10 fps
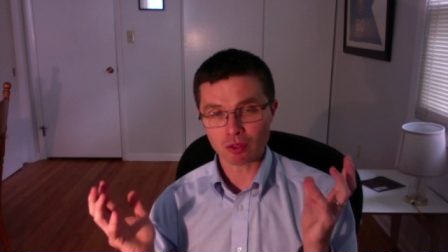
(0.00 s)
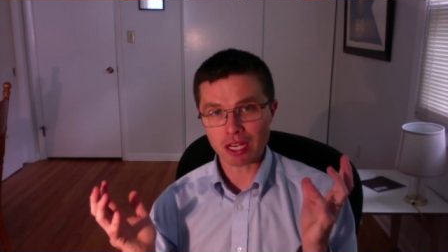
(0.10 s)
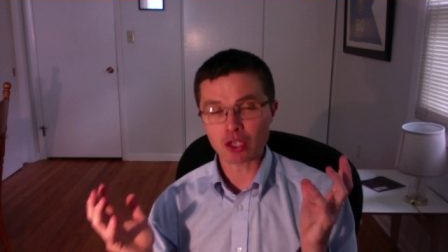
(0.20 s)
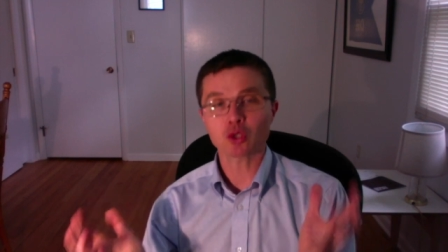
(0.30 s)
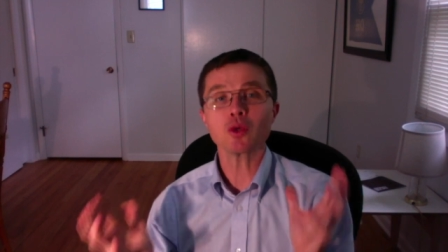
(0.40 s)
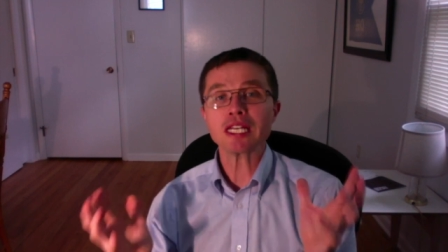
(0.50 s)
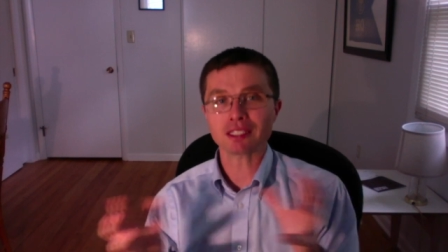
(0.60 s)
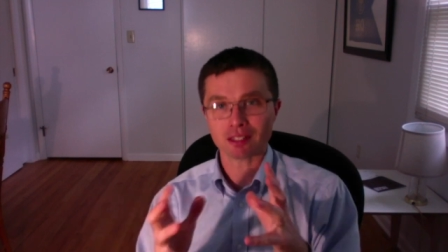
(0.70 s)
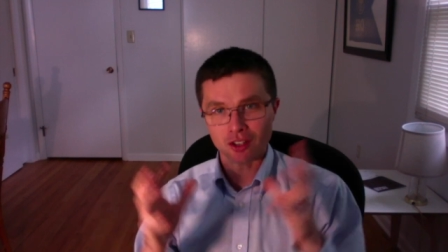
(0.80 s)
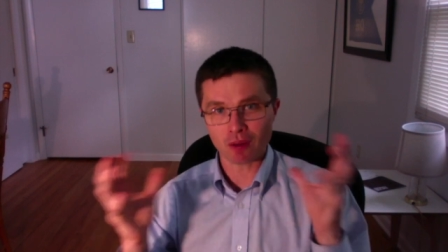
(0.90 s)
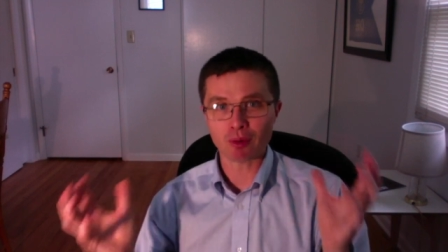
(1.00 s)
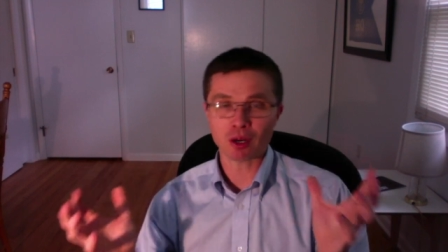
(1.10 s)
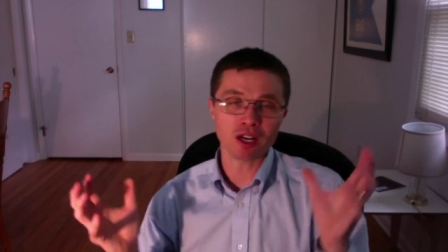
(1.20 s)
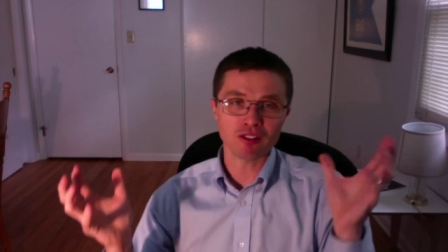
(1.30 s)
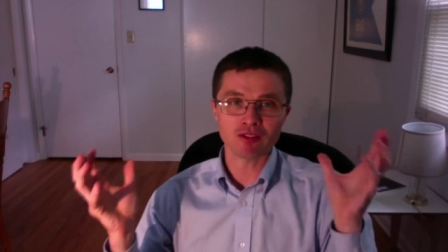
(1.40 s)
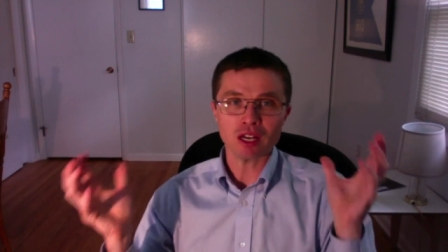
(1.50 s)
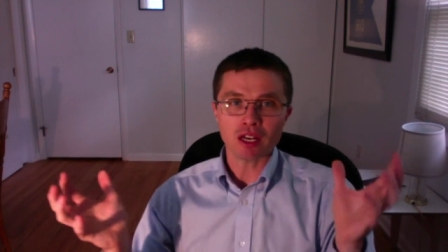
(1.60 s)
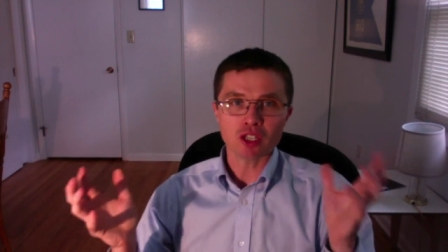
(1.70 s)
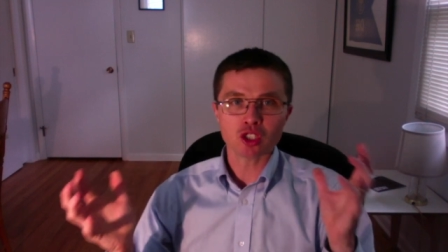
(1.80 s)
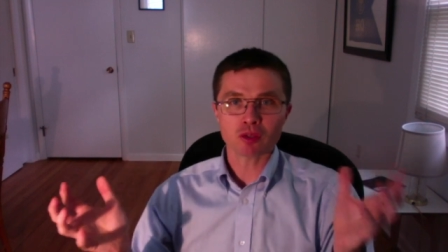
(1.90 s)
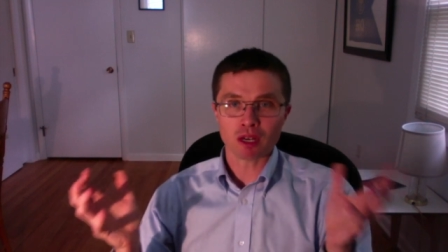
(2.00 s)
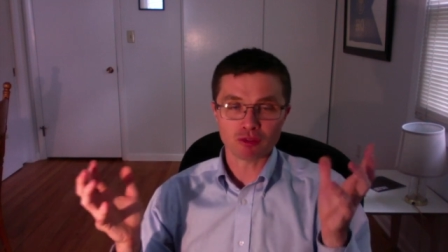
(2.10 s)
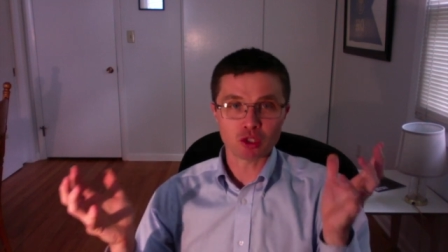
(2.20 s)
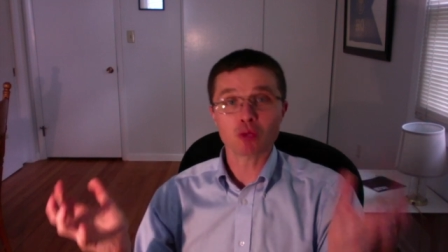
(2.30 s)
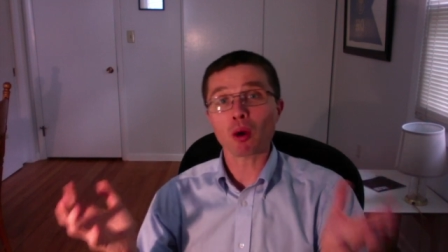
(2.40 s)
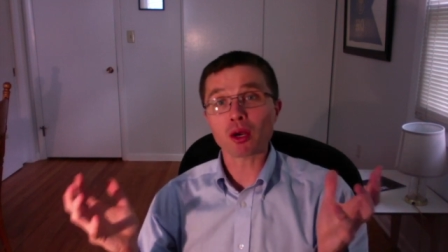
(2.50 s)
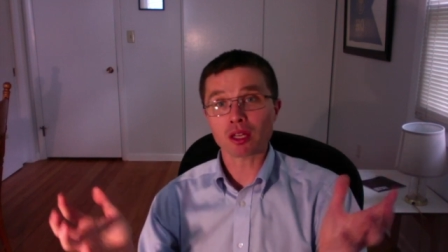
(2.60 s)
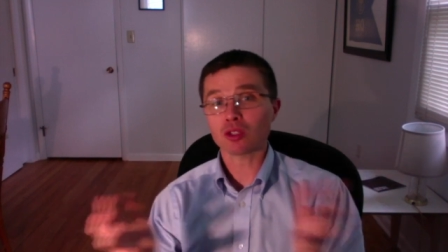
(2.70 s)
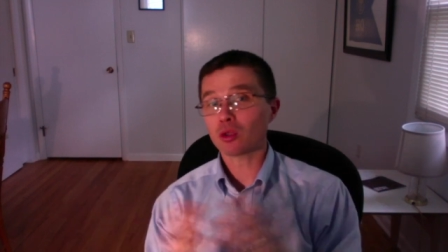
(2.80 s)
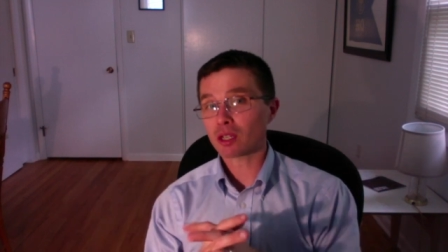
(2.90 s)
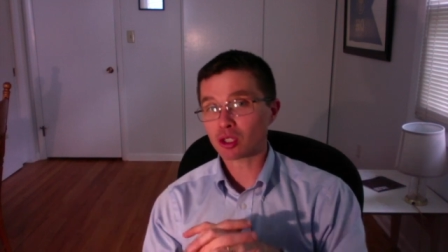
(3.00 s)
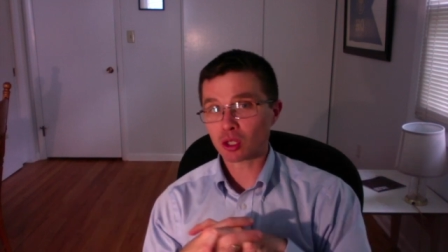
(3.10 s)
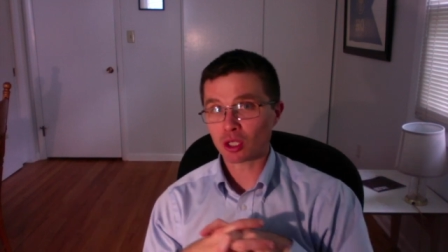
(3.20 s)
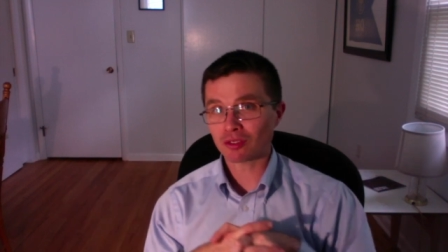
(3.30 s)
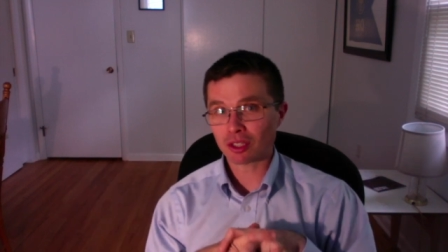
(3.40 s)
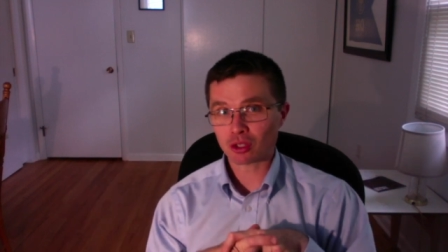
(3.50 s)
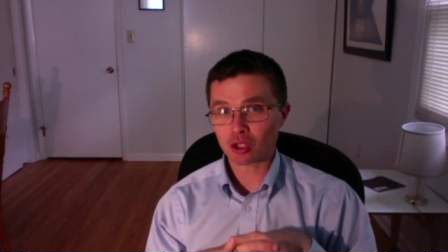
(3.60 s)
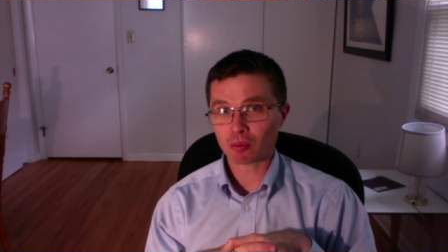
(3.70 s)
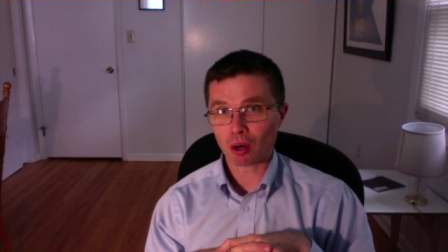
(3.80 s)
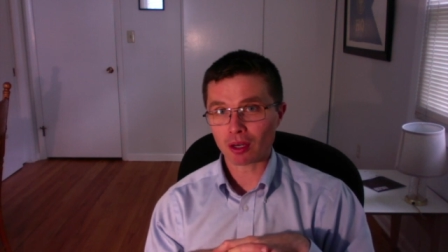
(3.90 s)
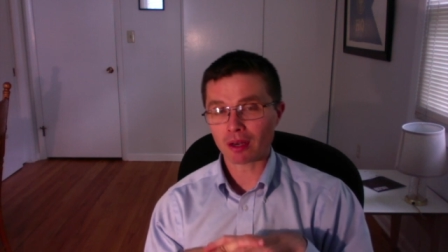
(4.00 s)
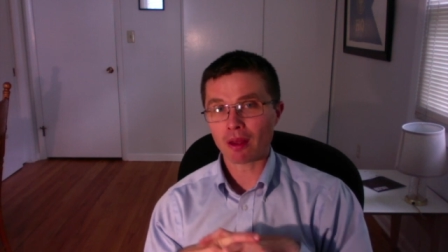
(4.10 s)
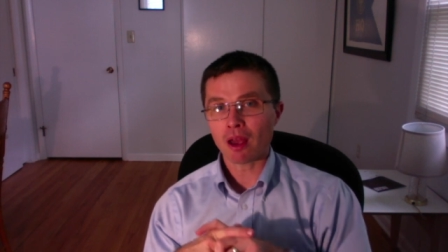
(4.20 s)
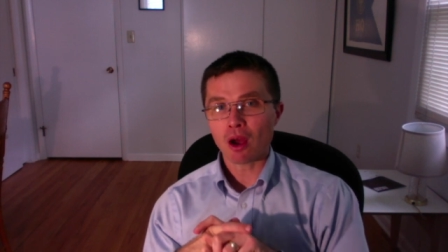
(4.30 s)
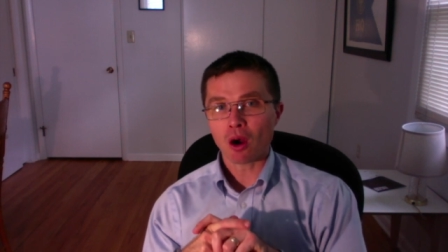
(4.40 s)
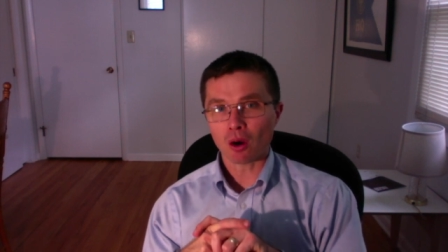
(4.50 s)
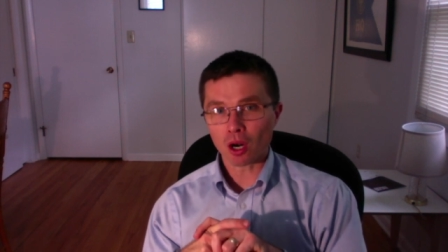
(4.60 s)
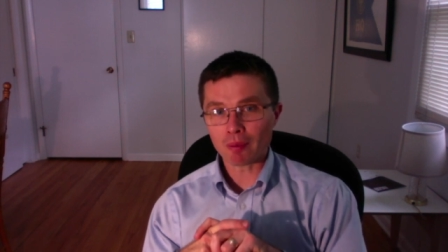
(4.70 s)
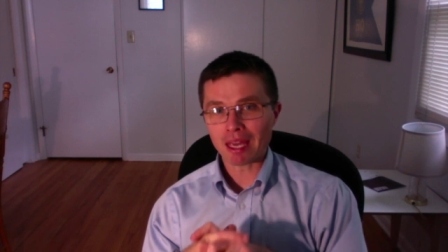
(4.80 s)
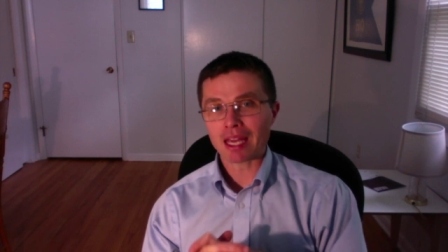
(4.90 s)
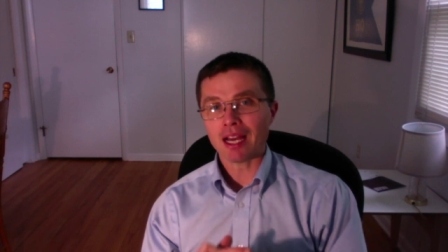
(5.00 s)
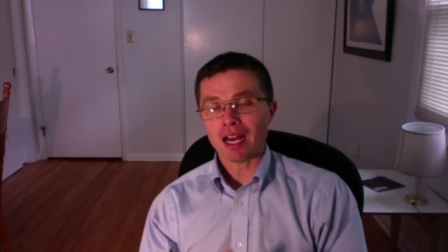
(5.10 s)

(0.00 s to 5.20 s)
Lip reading: increase the number of Spartans who can serve in the Spartan army.